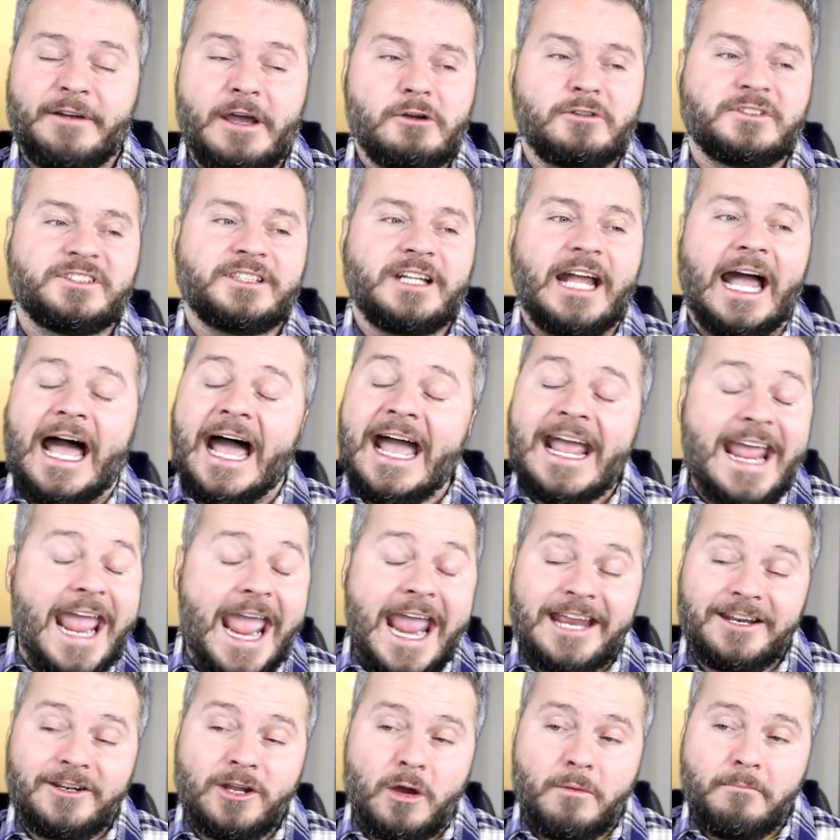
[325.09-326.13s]
Folks, I
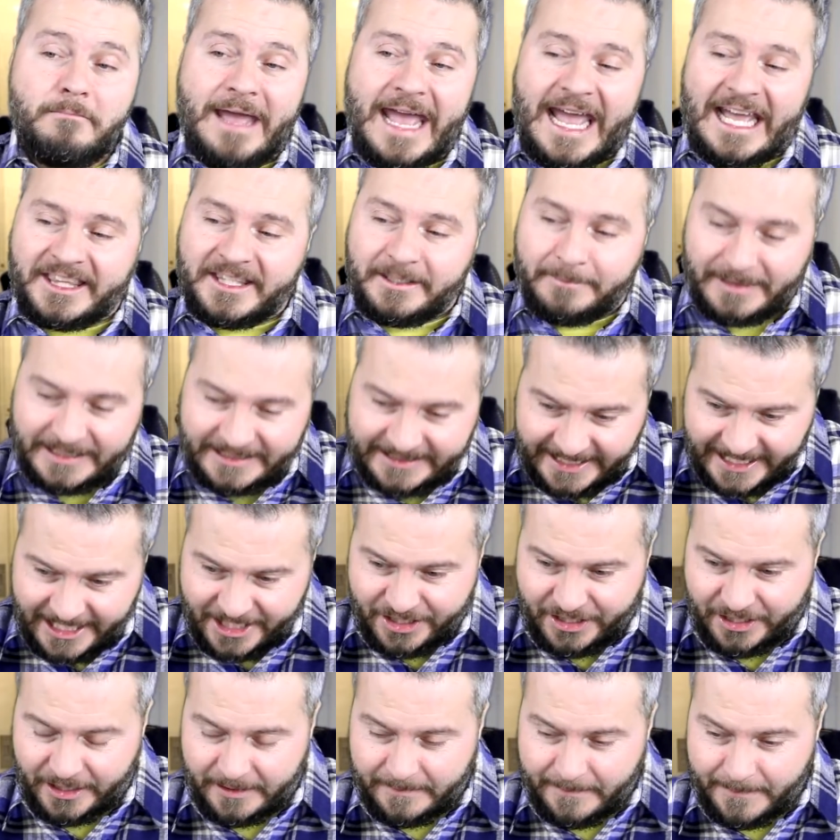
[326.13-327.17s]
ain't no
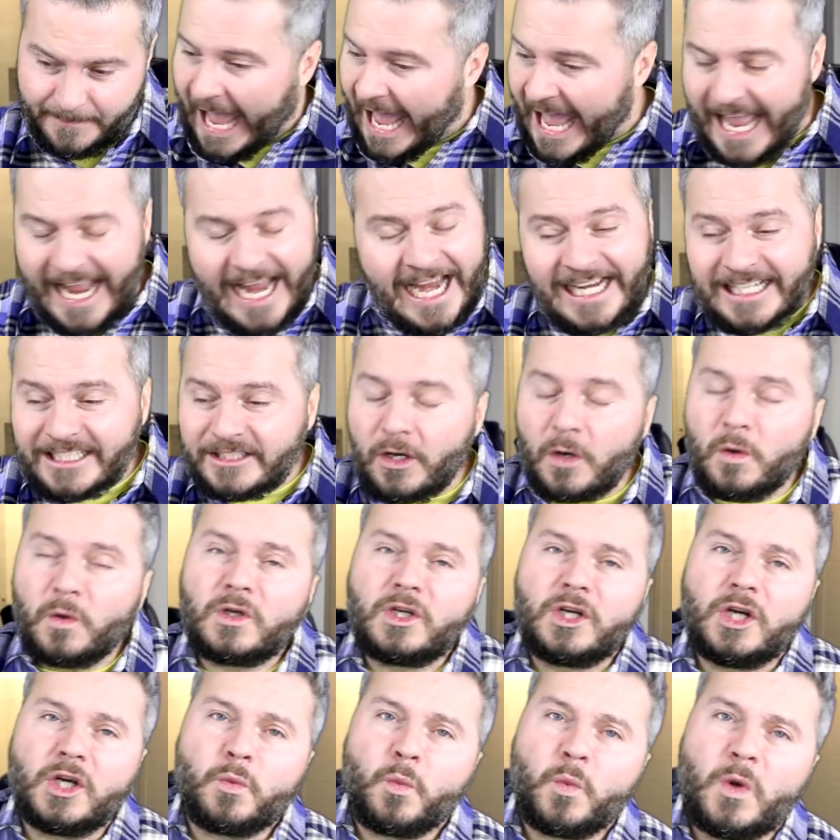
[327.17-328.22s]
mathematician. I ain't no
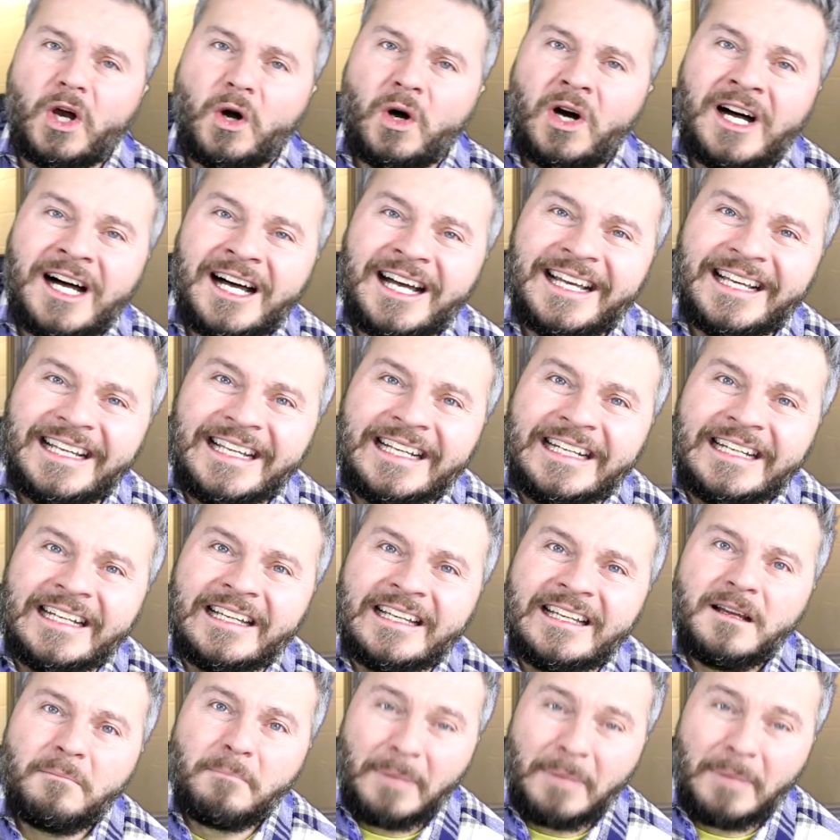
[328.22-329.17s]
Goodwill Hunting.